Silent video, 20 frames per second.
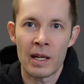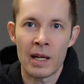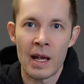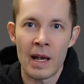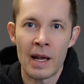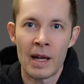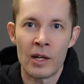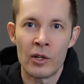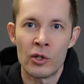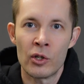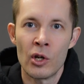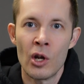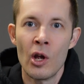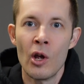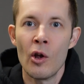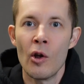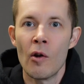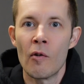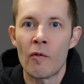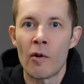cage
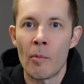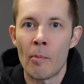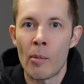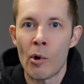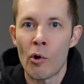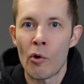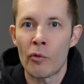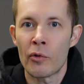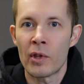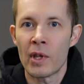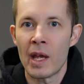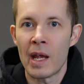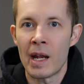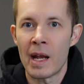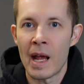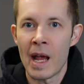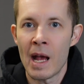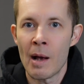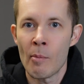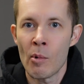from both an
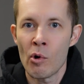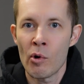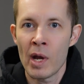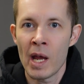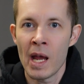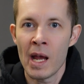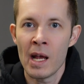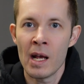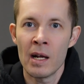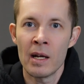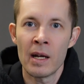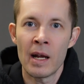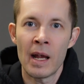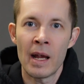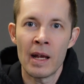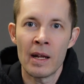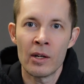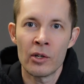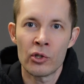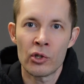ammo can
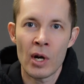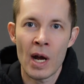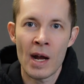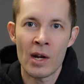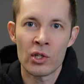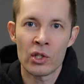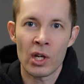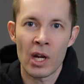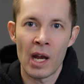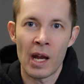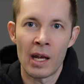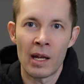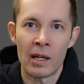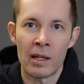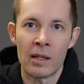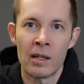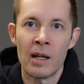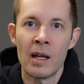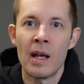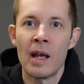and a trash
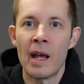can,